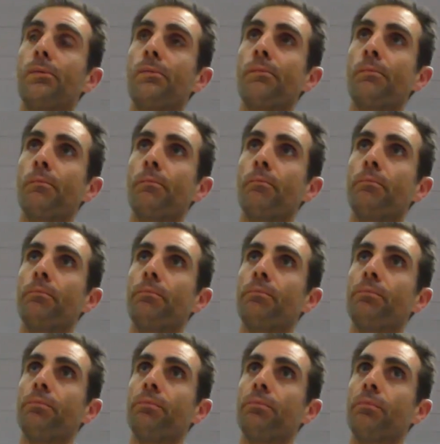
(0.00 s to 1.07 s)

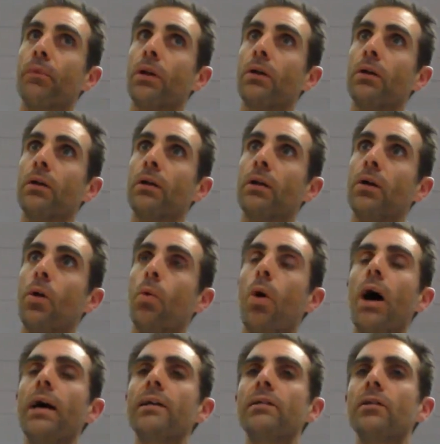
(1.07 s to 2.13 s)

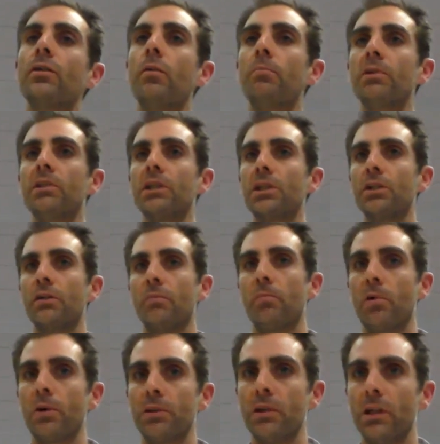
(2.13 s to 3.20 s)
the composition of
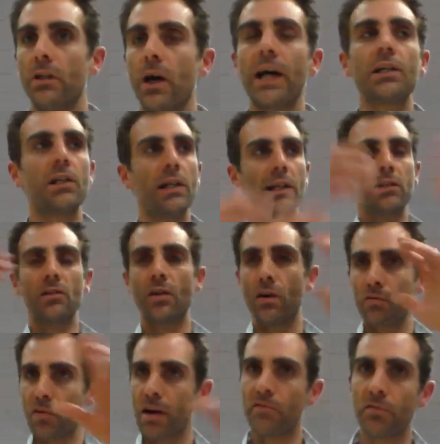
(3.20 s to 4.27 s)
protein? Actually, let's start
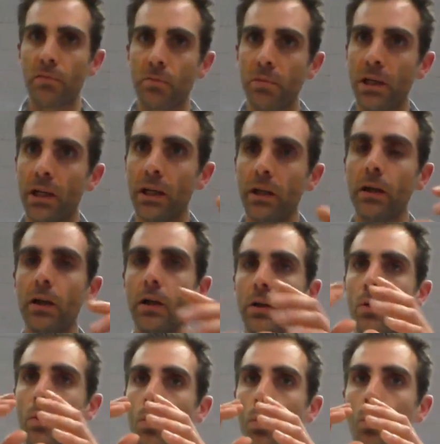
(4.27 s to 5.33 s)
right from the beginning.
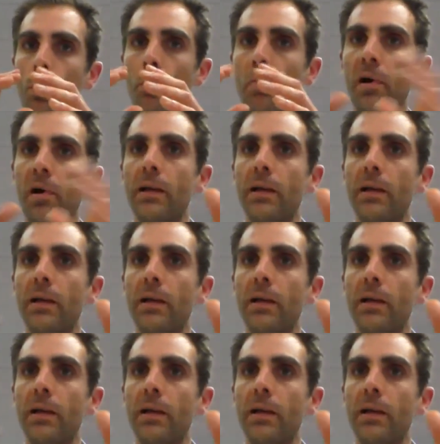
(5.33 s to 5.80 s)
Brian,